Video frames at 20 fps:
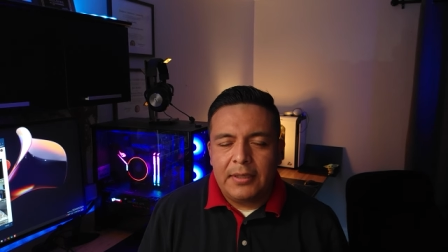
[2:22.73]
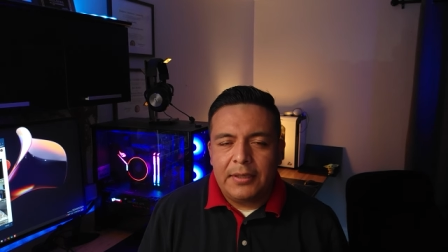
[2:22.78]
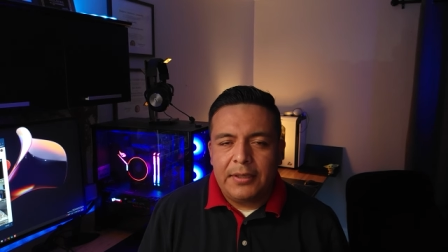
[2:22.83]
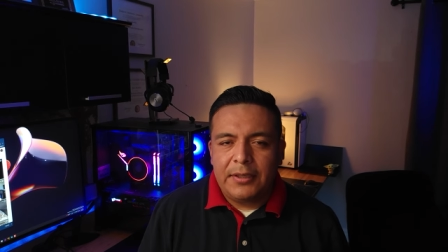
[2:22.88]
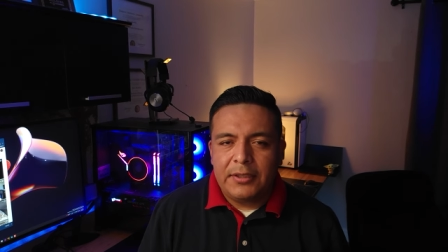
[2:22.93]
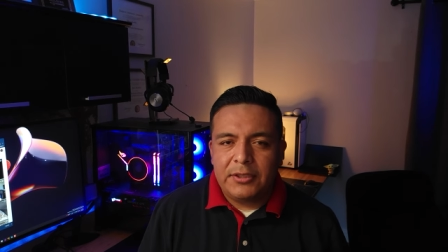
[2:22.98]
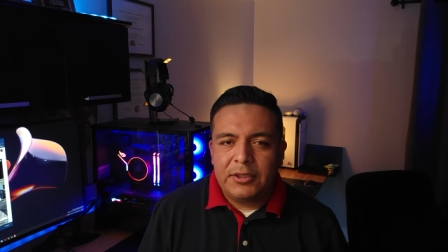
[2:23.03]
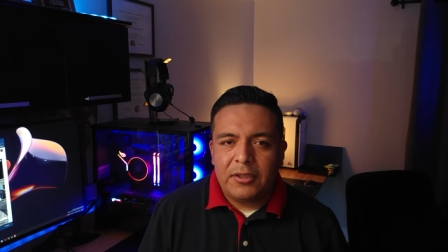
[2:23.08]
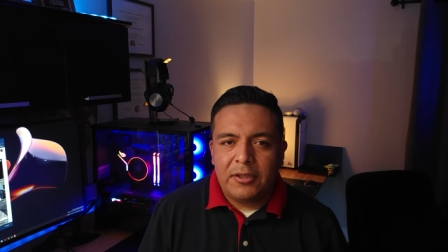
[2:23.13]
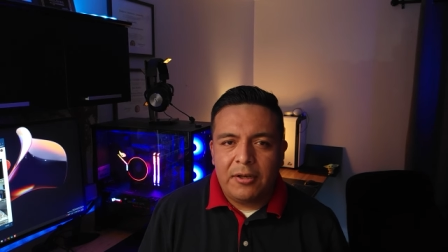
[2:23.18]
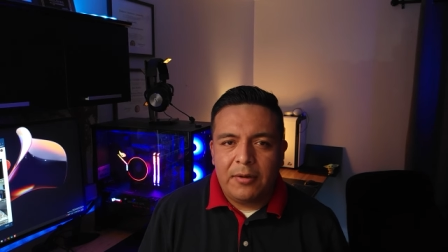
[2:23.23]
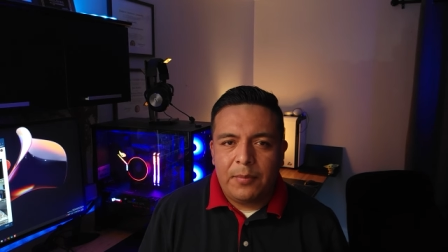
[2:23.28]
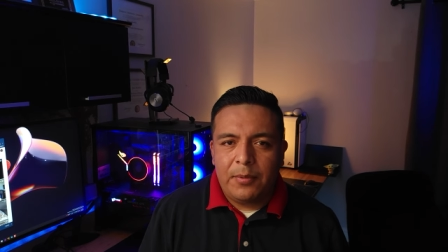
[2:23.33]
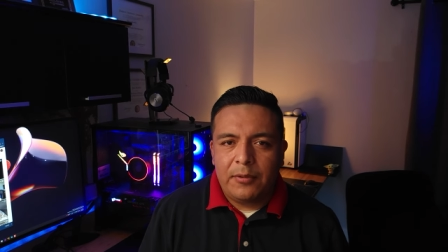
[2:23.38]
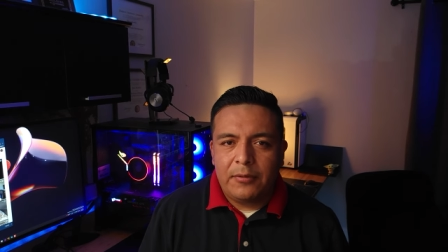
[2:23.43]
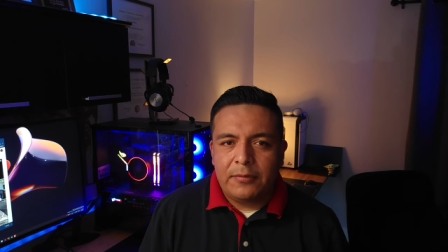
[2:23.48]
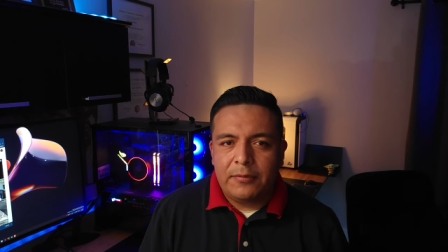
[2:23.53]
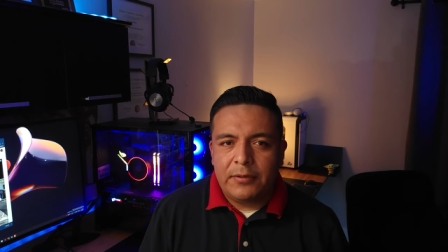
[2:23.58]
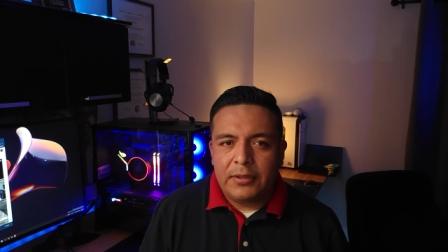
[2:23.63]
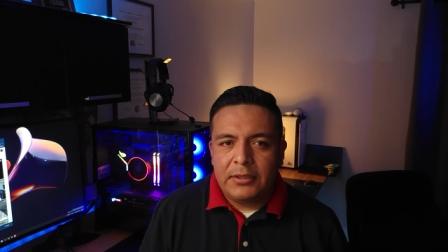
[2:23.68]
Here's a
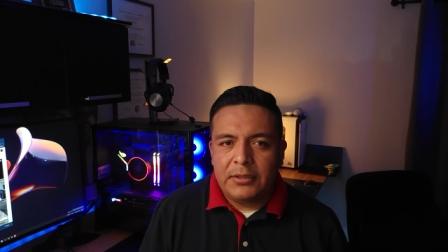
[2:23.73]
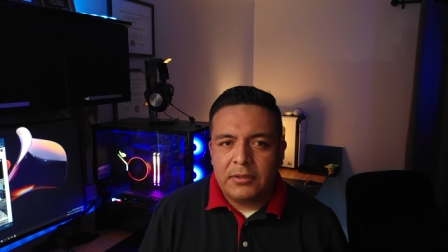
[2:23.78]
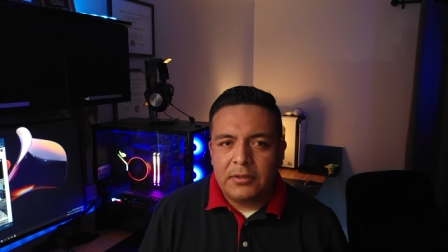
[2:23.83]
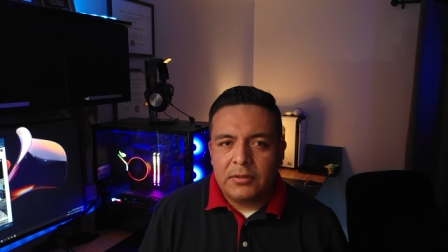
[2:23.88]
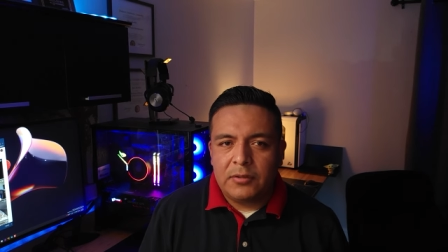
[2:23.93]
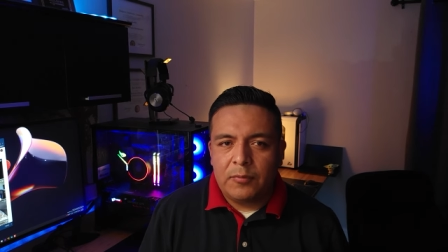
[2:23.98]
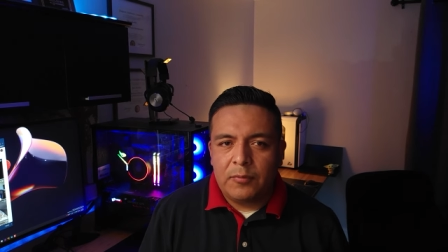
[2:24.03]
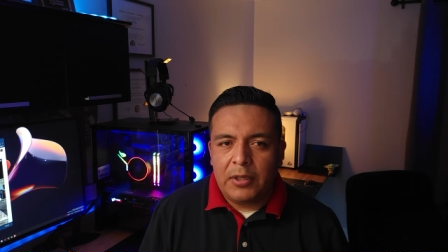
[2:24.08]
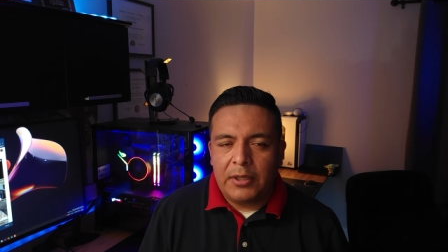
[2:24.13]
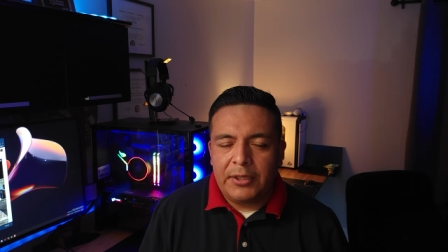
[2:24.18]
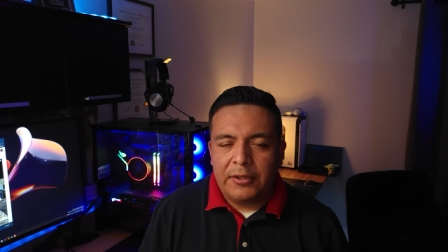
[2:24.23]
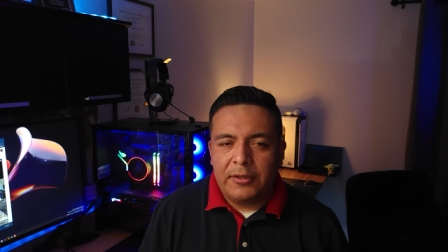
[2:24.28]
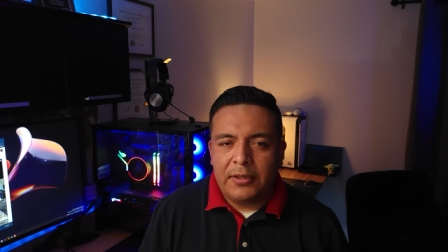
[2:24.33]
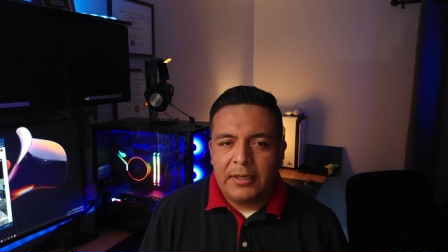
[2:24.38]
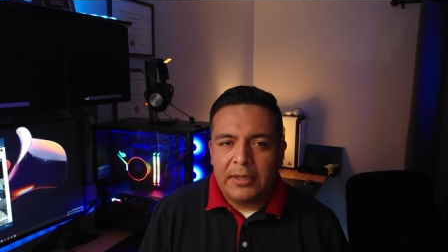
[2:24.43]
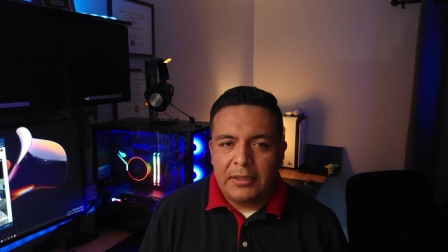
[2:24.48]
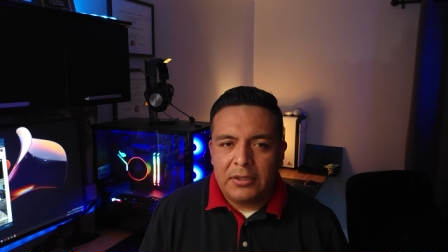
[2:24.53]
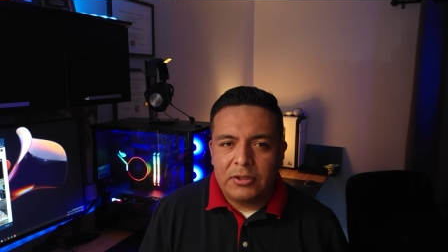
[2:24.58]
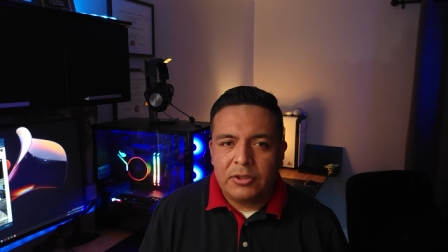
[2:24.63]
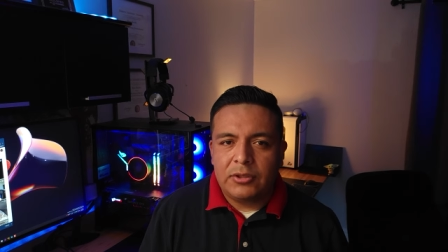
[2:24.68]
couple of reasons why your
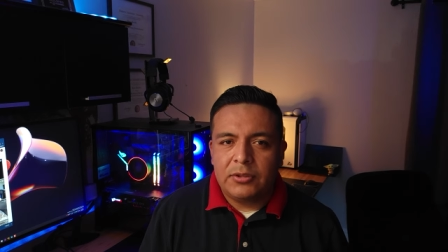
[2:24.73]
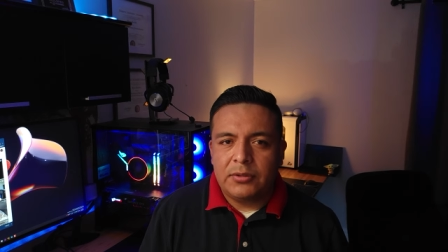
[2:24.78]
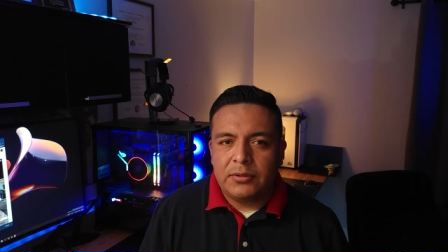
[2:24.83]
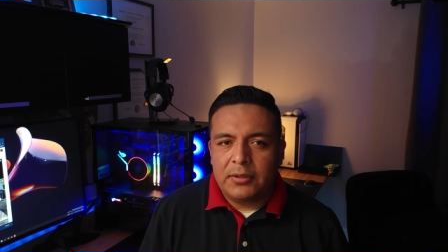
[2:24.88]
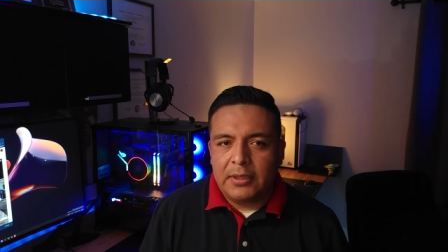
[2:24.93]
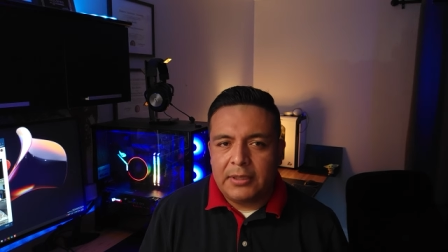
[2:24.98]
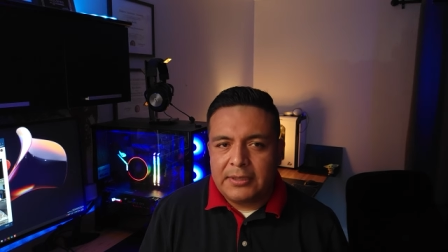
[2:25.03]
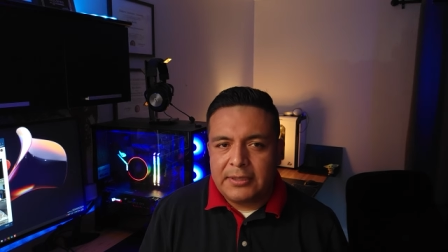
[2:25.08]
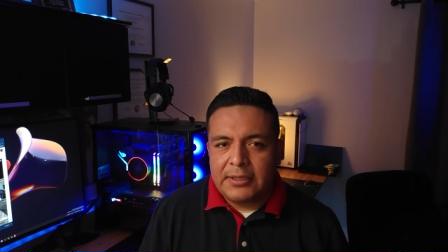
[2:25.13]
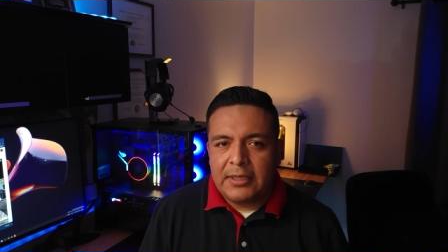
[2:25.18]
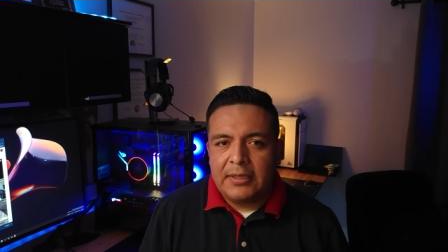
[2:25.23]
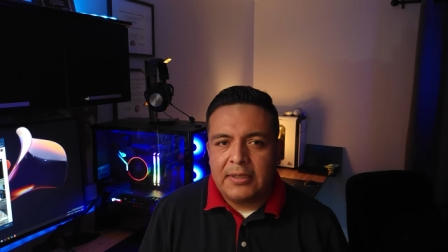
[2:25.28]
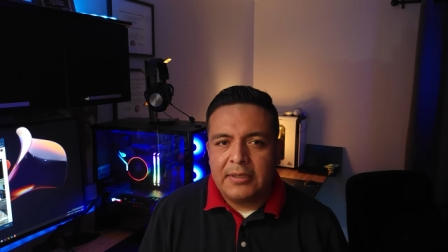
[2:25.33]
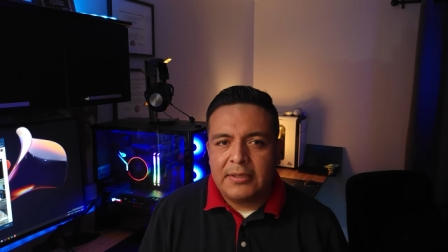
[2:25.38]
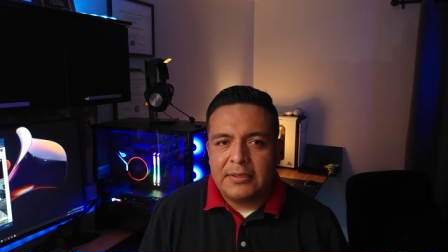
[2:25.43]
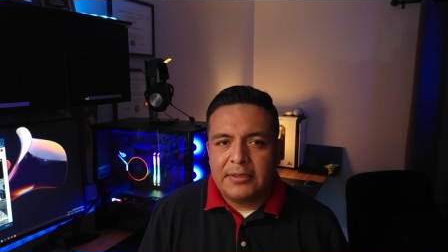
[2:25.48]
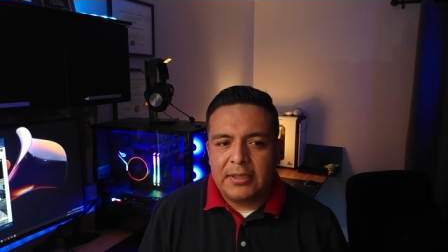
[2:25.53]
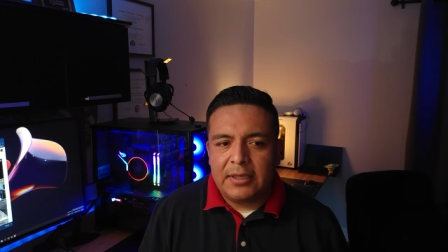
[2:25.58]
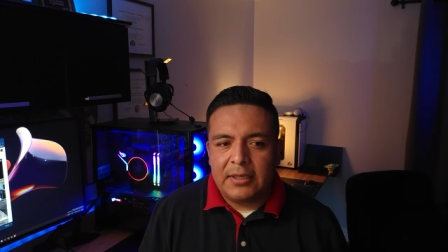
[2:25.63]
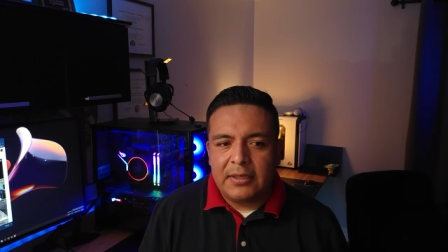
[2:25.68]
kids should attend
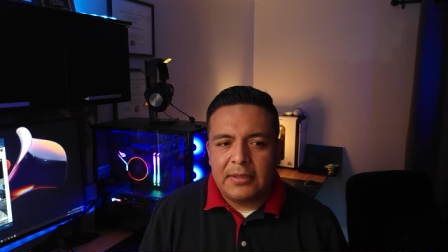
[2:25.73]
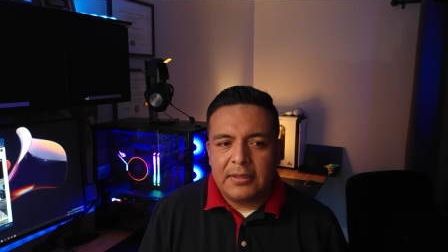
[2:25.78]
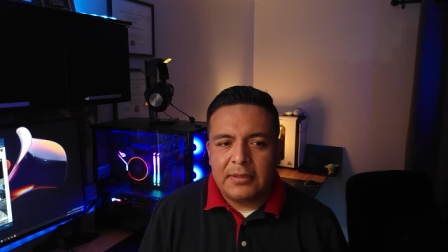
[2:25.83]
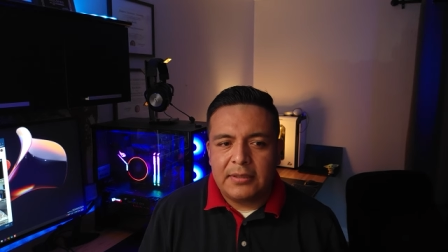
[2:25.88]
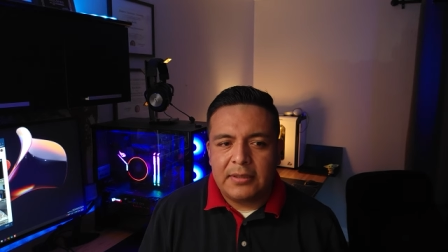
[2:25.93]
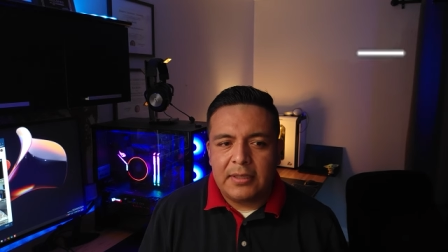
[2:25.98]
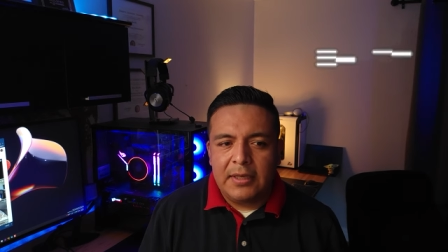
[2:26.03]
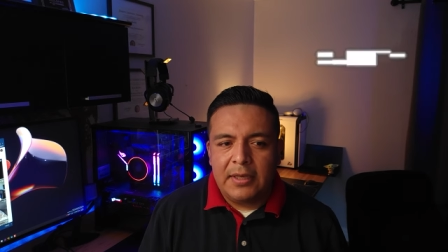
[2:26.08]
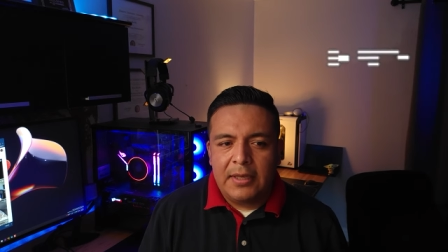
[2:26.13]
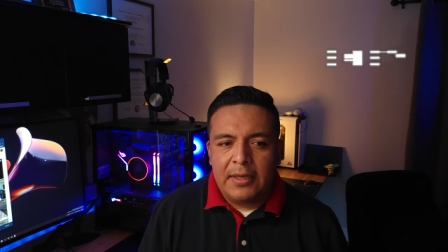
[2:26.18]
Acellus.